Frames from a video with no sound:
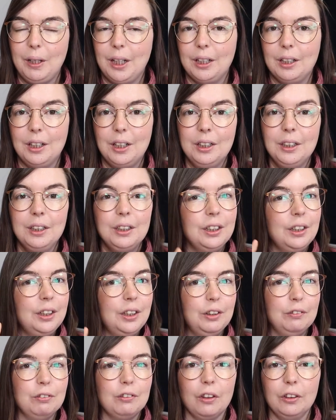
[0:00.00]
player
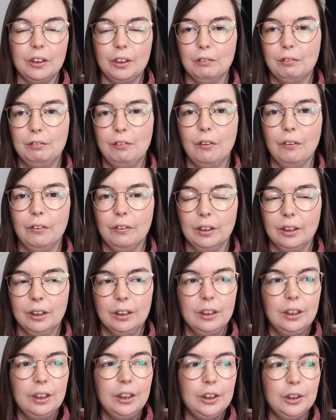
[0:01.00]
you've got your phone
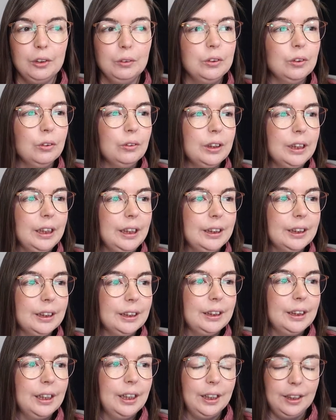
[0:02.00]
you don't need
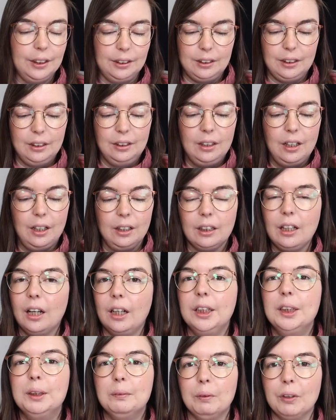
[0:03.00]
to take a
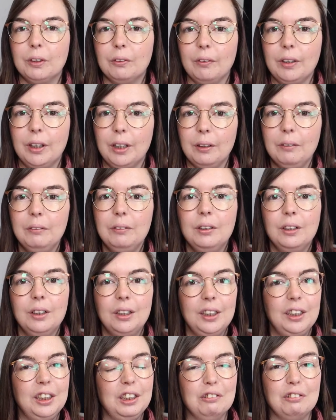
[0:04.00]
guidebook with you.
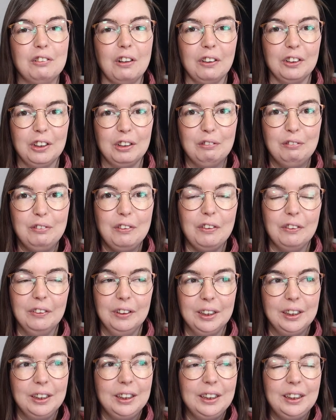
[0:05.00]
You've got your
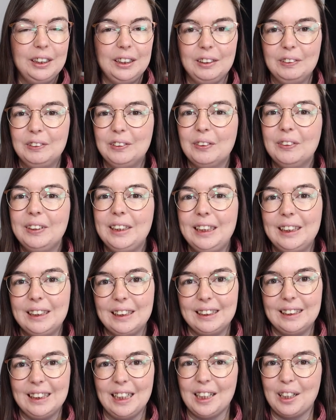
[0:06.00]
phone. You don't need
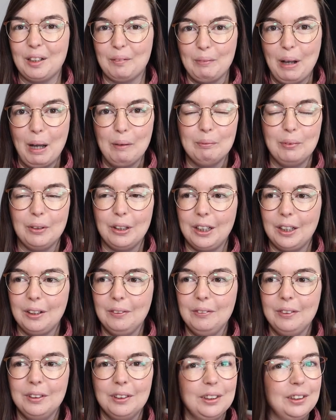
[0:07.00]
to take a map with
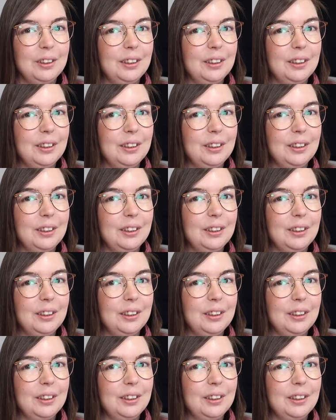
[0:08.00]
you.